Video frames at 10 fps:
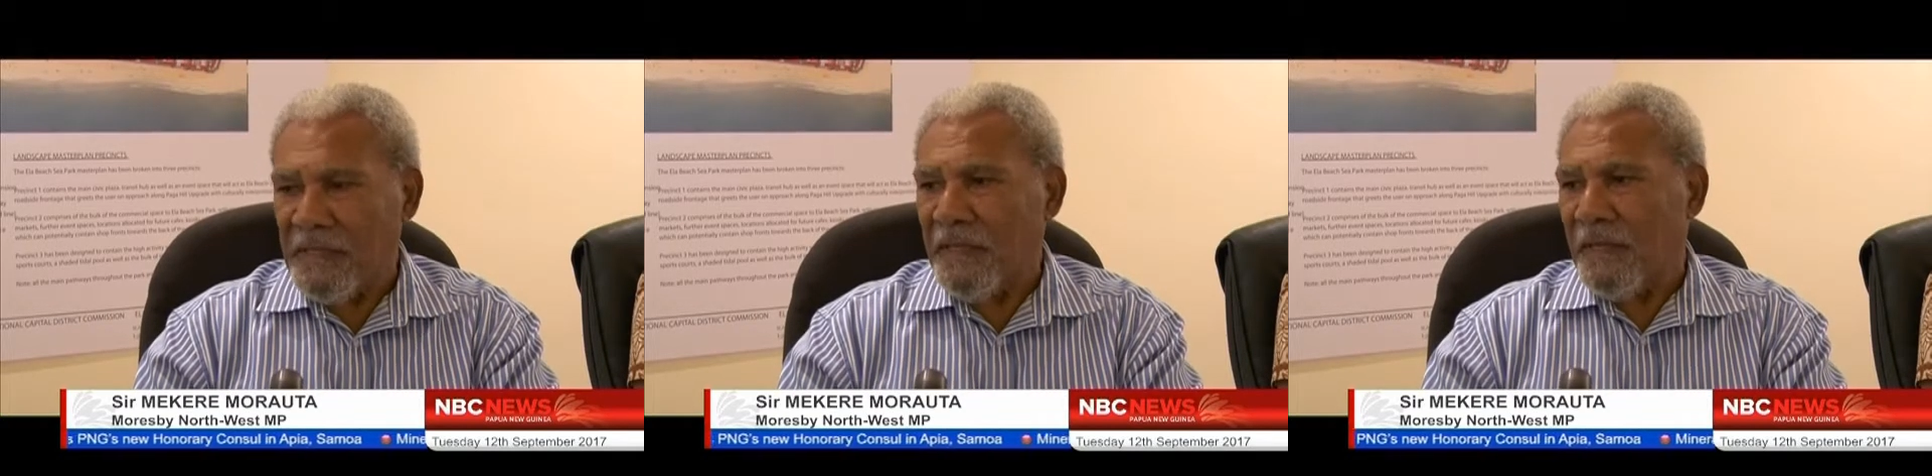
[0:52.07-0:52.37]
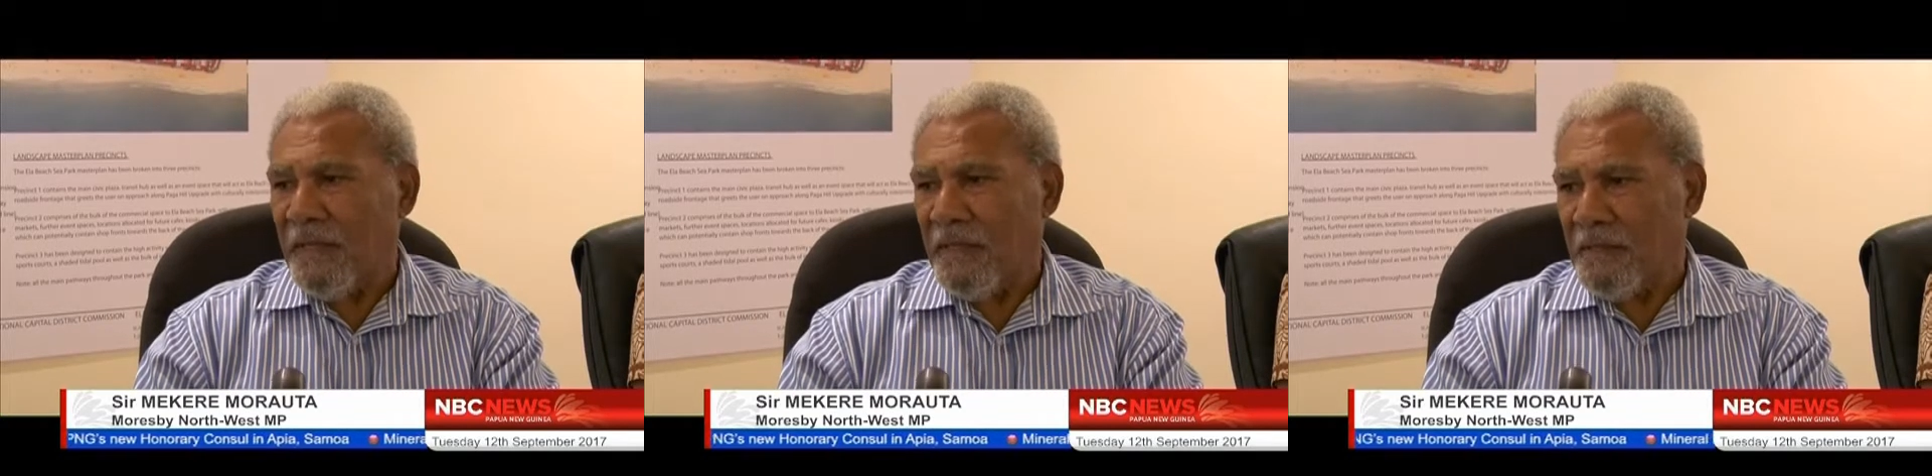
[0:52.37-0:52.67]

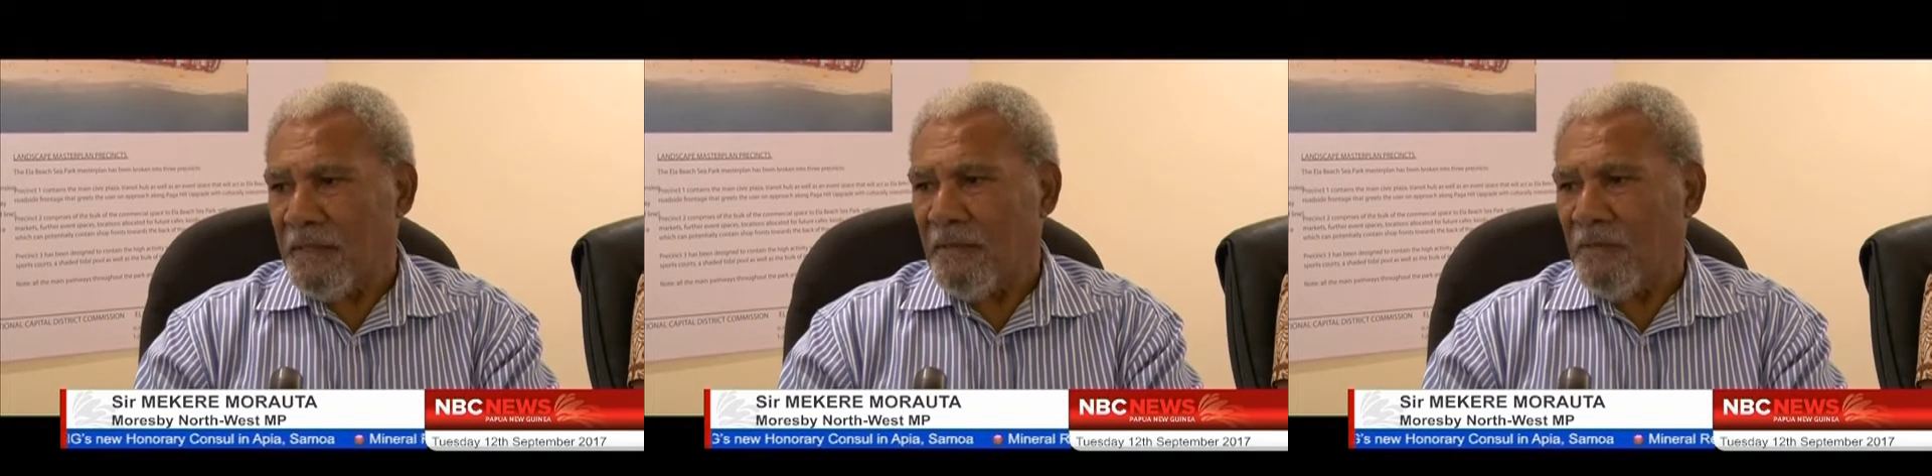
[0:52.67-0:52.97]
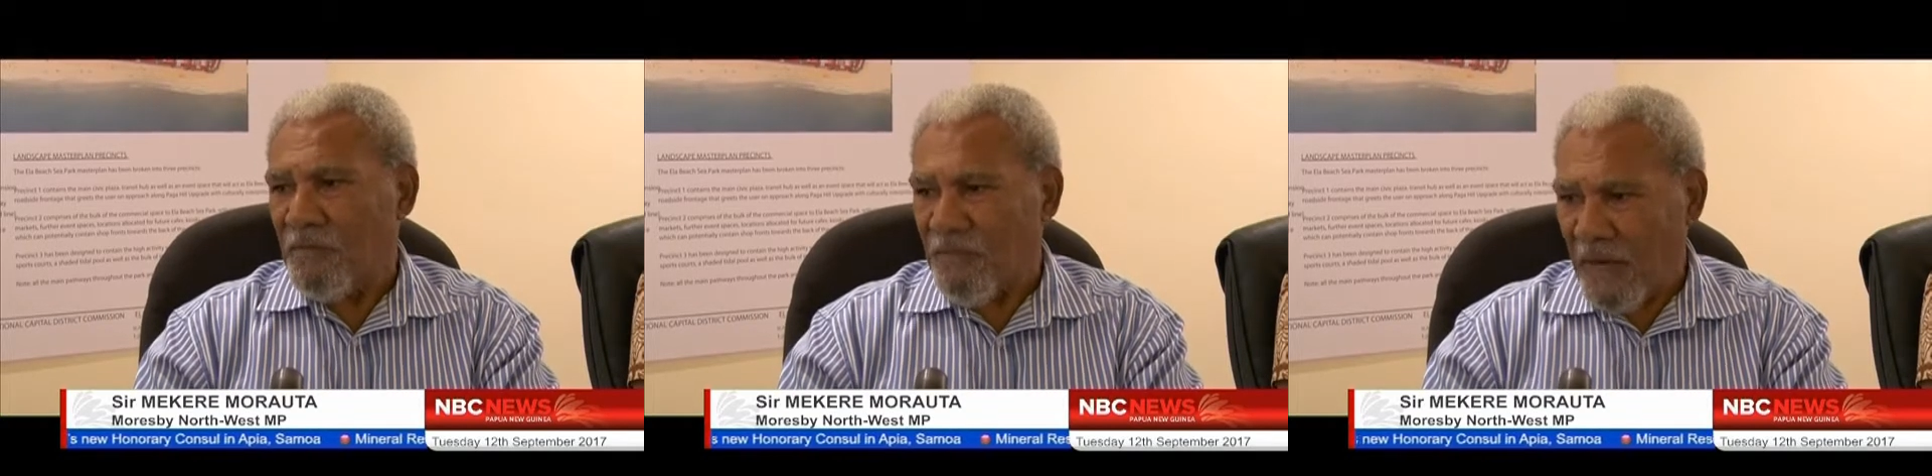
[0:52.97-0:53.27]
leader has a
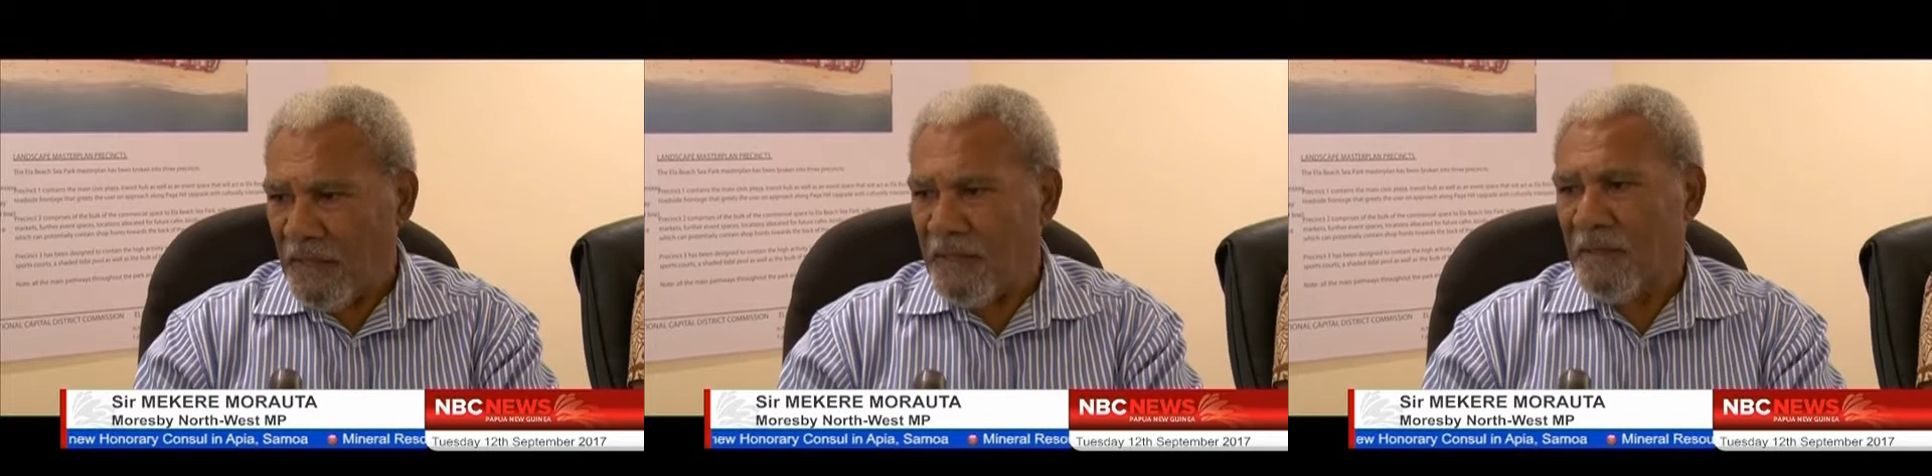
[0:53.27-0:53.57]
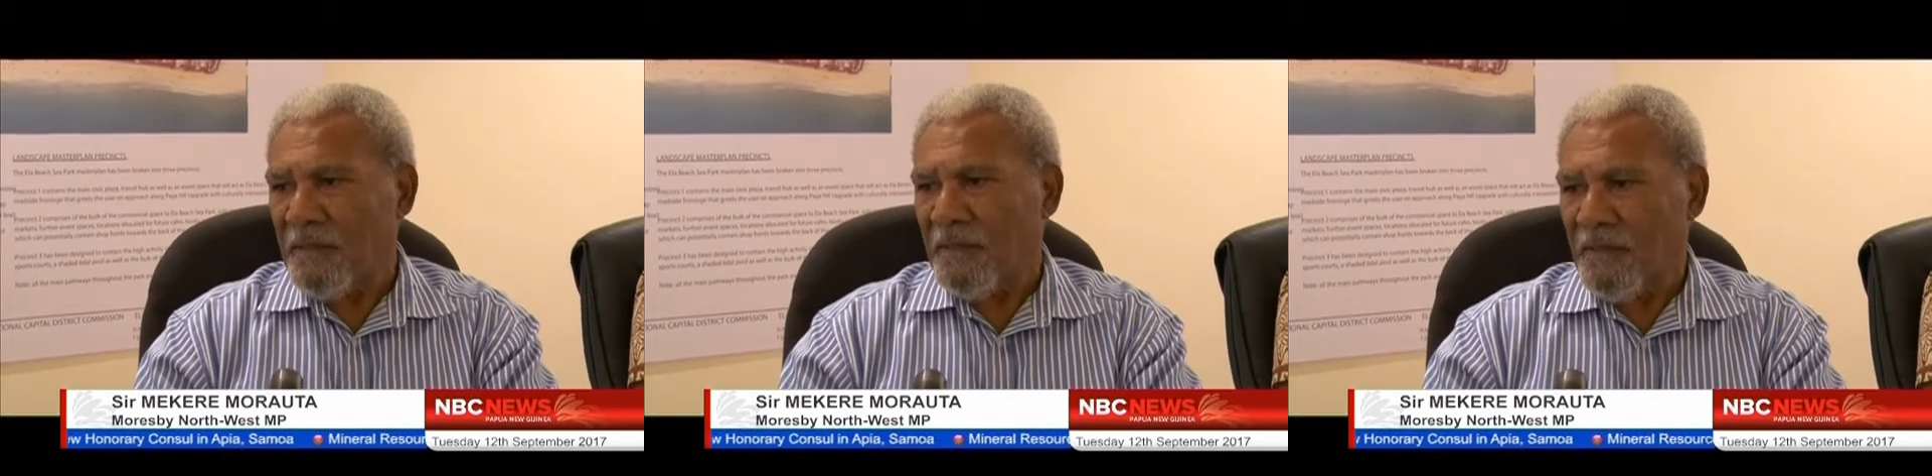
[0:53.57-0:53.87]
right